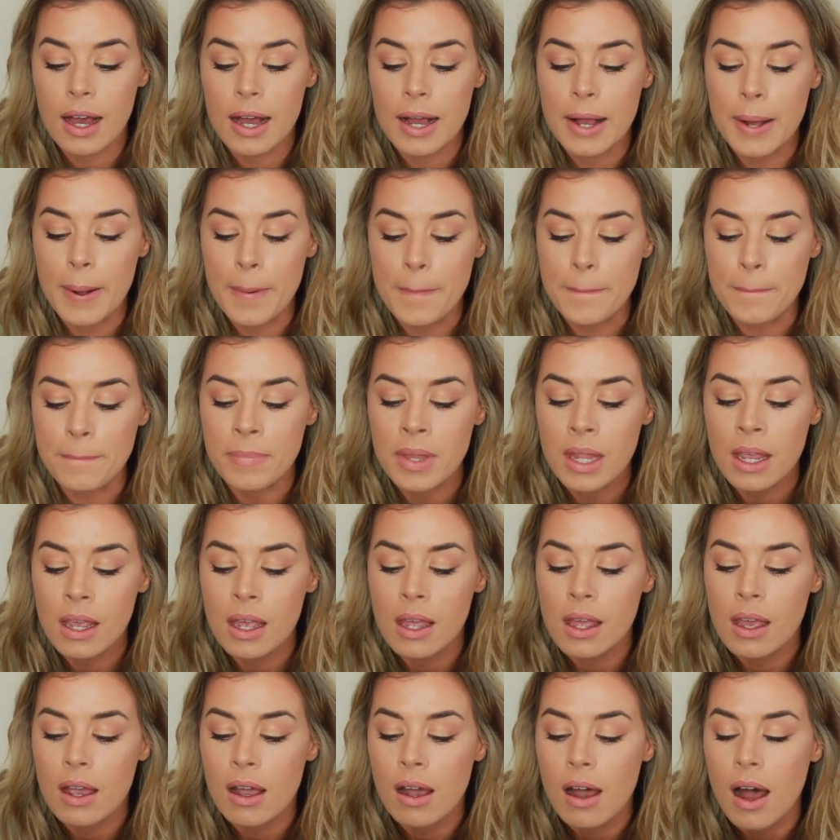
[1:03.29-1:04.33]
Um,
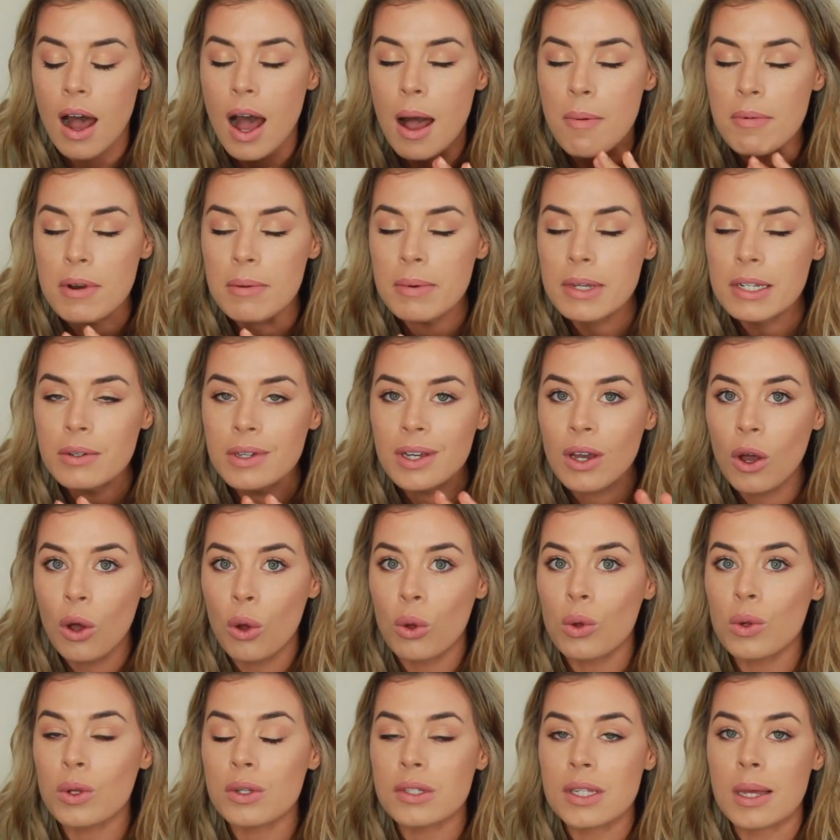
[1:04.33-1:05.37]
I'm going to be doing a
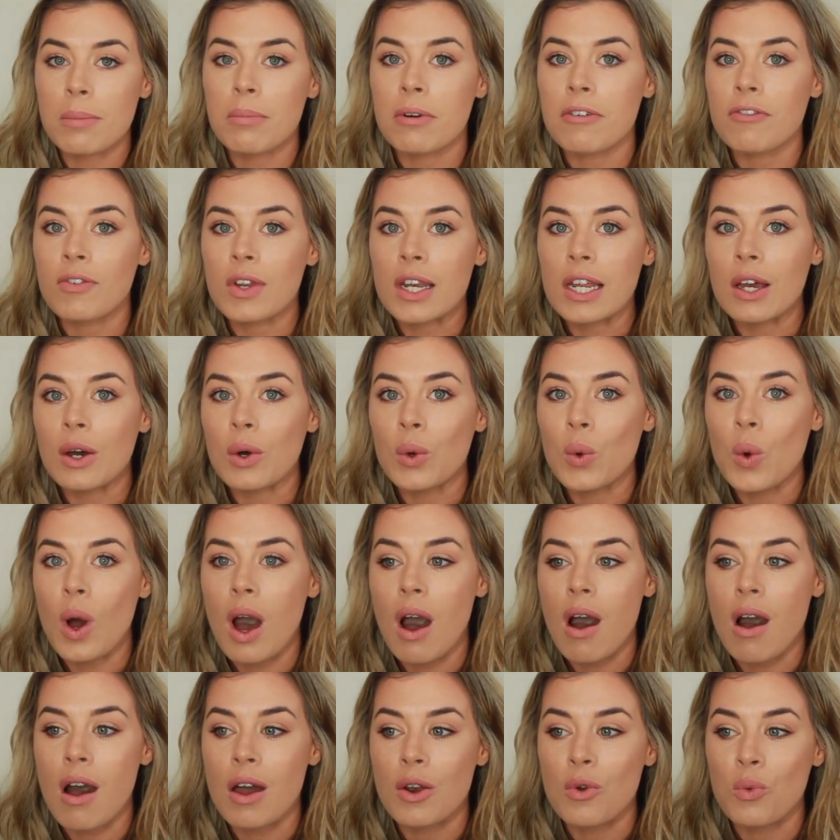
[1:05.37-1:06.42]
whole separate
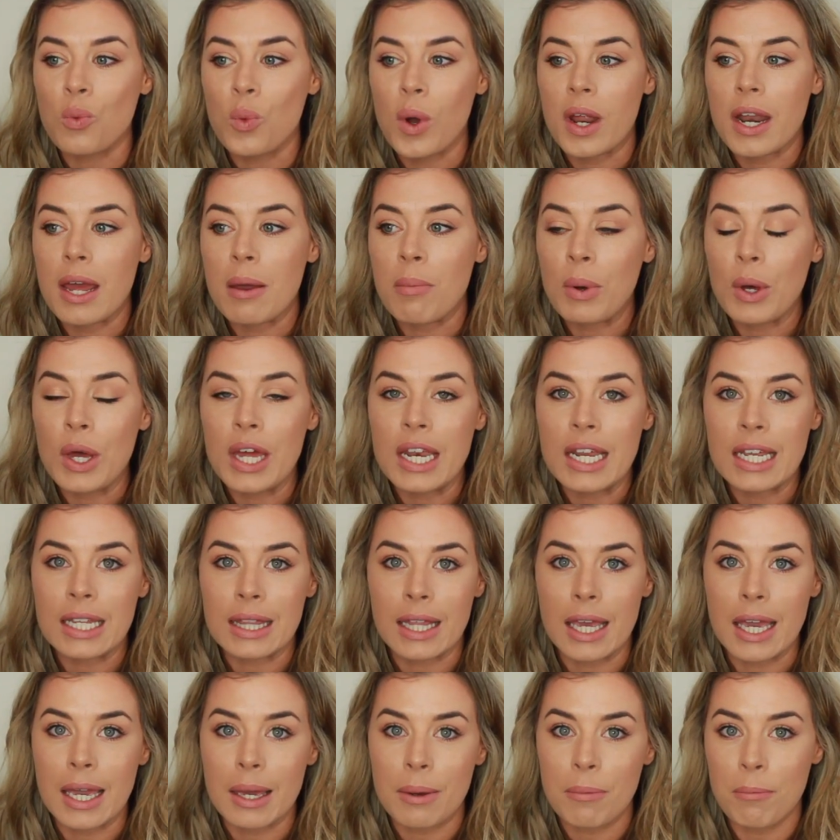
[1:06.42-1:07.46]
video on what I put in
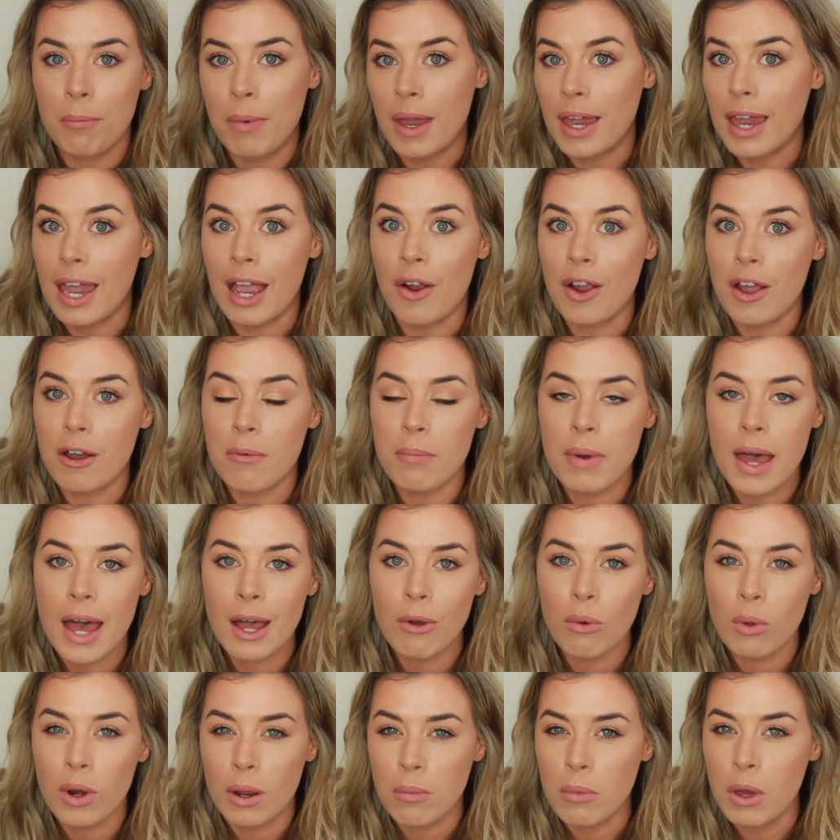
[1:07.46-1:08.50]
like my carry-on
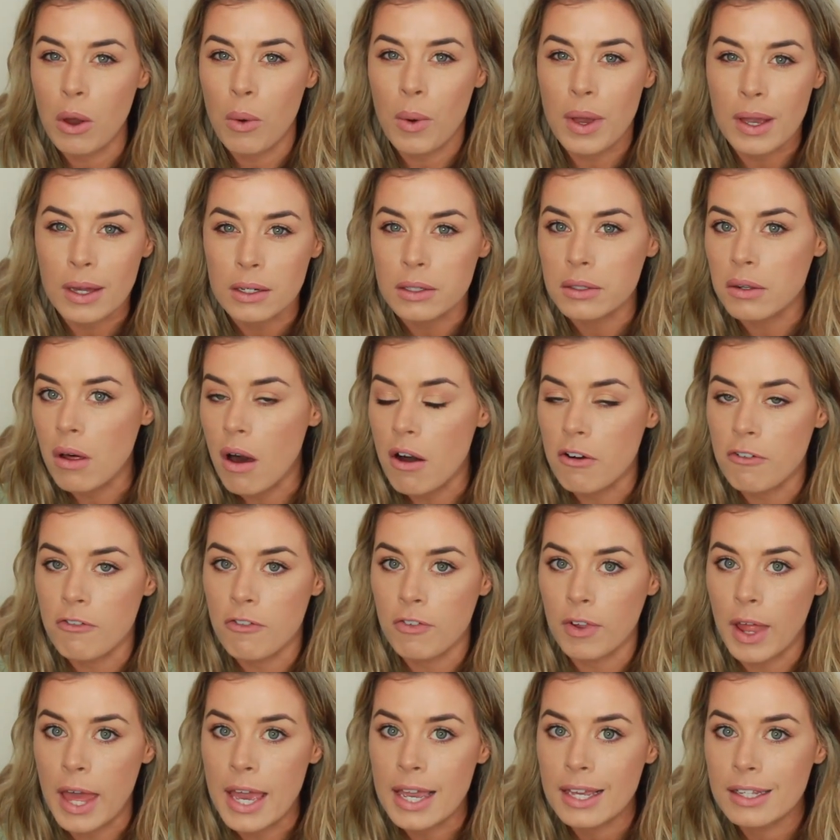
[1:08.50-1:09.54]
bag when I'm going on a long
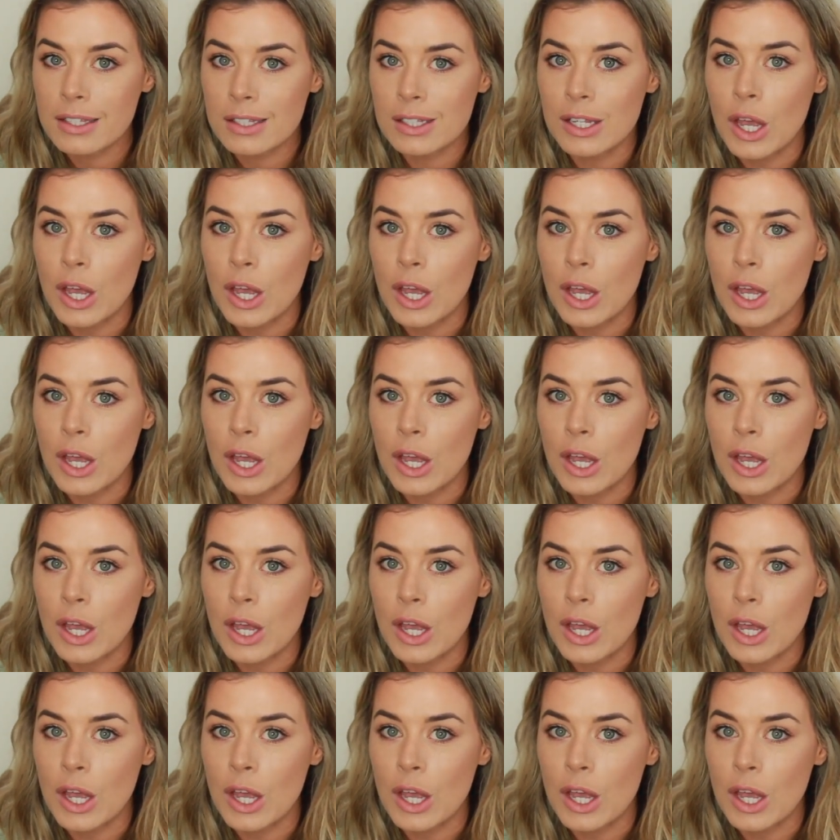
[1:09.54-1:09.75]
flight.